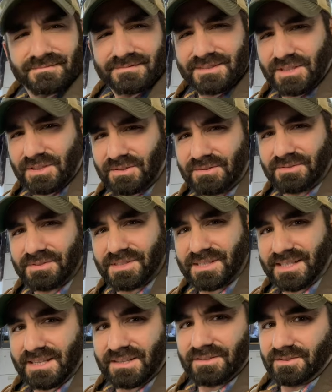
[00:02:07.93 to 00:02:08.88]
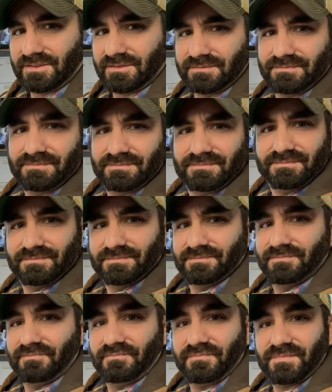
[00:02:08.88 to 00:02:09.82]
Good old steel.
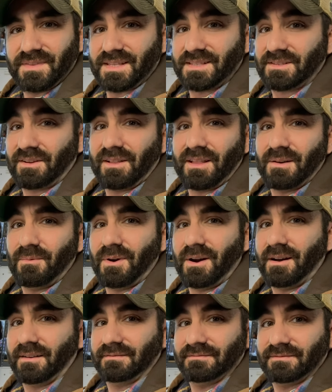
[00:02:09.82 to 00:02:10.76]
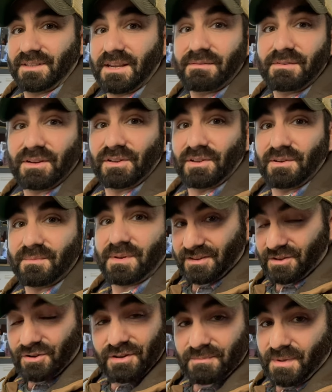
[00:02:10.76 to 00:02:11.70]
That's all I want even aluminum.
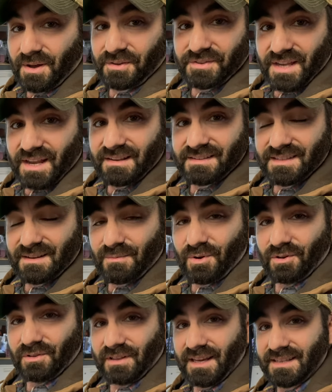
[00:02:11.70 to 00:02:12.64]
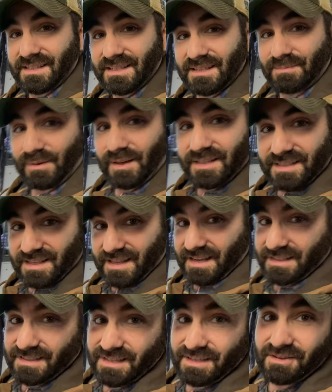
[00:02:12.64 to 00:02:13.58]
You could melt down some old license plates.
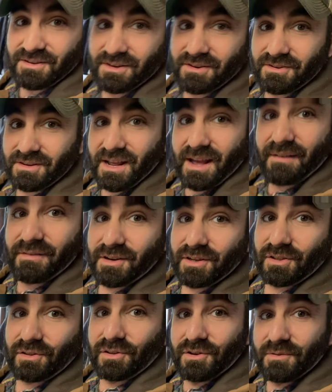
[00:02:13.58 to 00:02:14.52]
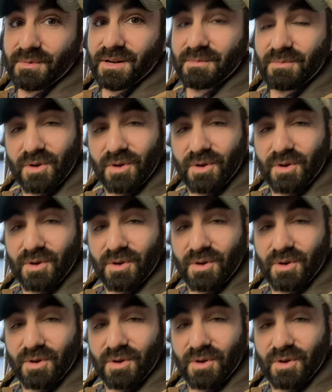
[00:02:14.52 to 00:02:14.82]
next thing you know, you'd have an aluminum